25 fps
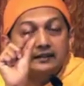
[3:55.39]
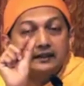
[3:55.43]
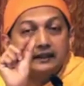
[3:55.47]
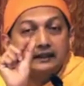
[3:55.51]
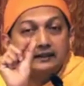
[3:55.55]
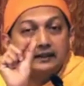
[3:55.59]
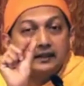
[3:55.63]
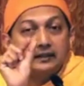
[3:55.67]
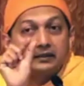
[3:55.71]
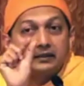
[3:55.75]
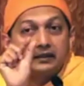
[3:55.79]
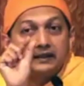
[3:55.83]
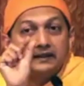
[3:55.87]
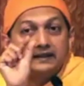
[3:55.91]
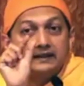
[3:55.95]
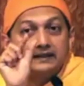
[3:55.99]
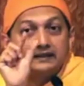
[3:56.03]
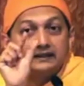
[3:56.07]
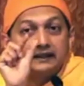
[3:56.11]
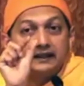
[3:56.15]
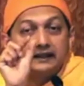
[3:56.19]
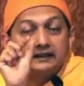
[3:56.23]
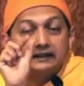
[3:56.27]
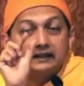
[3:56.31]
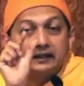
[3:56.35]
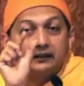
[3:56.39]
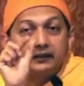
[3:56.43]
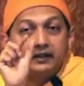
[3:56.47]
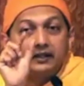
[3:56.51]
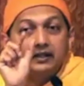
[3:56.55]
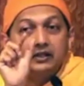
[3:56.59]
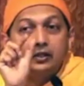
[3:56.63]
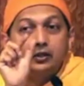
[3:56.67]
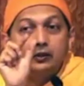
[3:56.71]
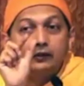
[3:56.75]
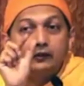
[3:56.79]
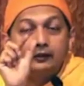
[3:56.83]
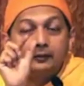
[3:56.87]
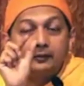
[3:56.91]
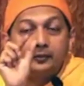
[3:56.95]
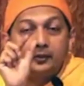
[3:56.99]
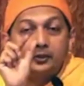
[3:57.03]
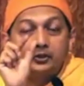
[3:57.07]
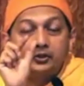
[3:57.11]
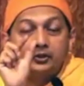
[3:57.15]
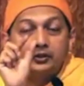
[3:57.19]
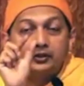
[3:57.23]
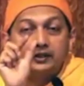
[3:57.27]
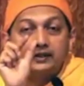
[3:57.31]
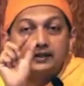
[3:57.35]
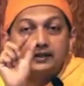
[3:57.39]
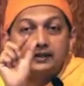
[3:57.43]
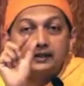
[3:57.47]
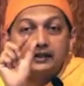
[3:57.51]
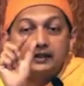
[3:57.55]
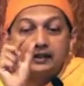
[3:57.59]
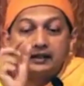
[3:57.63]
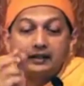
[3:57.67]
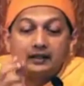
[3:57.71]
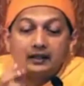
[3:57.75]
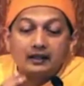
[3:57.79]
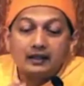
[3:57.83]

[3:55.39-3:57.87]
that instant, the window of opportunity,